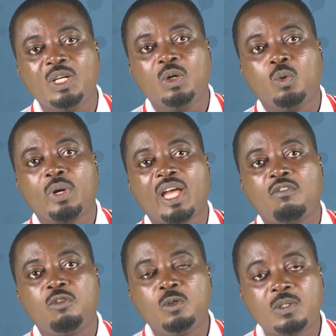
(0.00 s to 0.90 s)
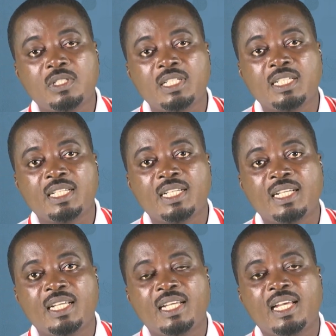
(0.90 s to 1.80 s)
We have looked
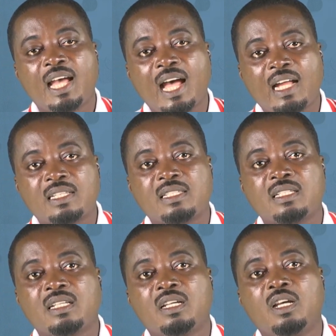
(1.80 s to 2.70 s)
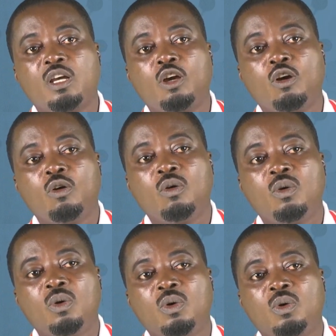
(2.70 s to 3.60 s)
at
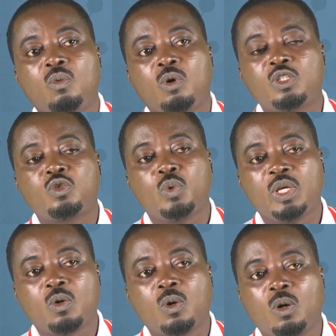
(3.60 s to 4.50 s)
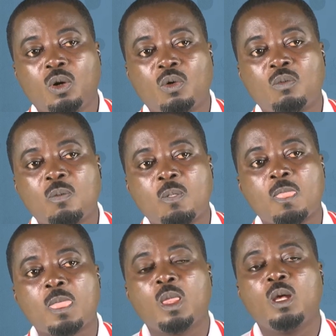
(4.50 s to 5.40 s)
what we call
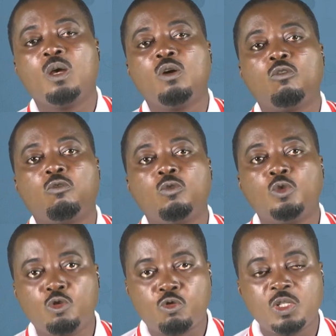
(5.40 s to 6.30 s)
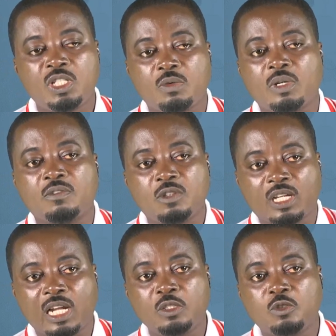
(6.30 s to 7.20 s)
nutrition. We'll have looked
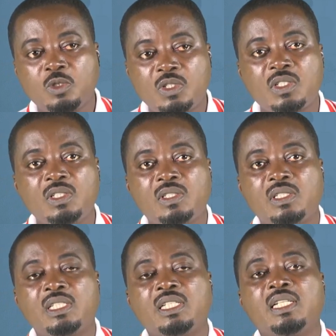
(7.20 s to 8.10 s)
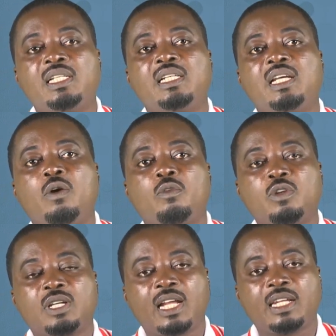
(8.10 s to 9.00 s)
at nutrition, and we
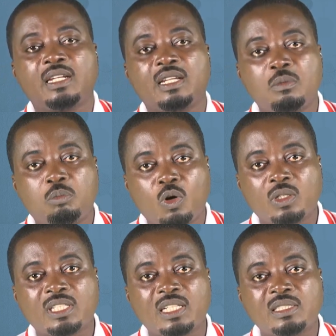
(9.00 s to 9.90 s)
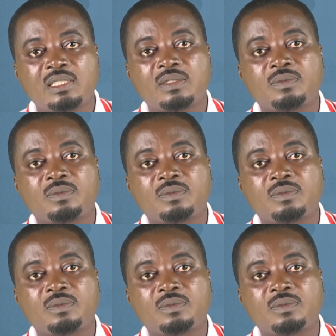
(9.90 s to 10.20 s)
look at the importance.